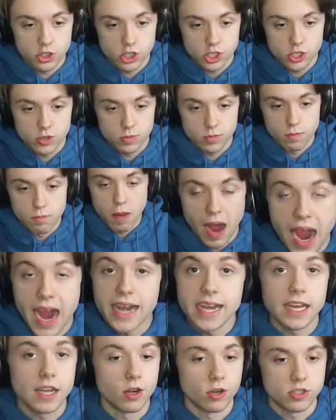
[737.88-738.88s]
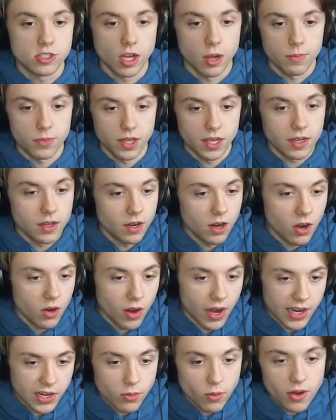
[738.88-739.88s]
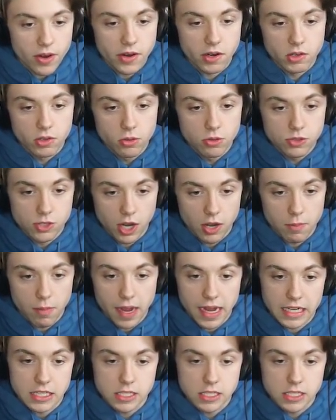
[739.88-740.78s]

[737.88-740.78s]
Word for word: just mining or something you know I don't want to lose all my